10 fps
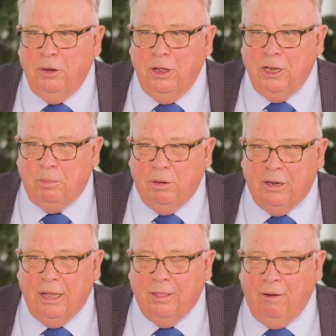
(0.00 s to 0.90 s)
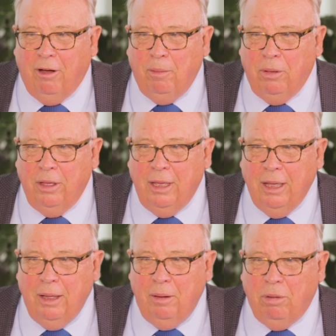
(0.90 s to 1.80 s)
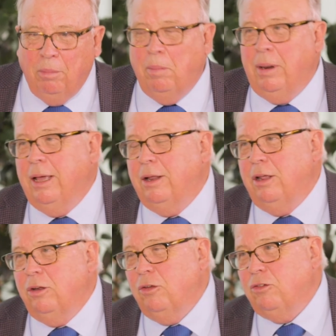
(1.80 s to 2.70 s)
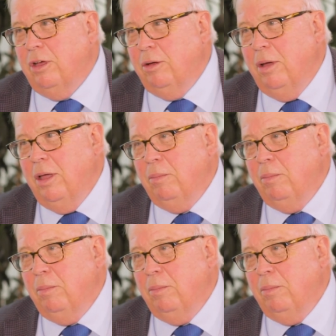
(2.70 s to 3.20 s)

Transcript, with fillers: who need to protect their IP probably only do so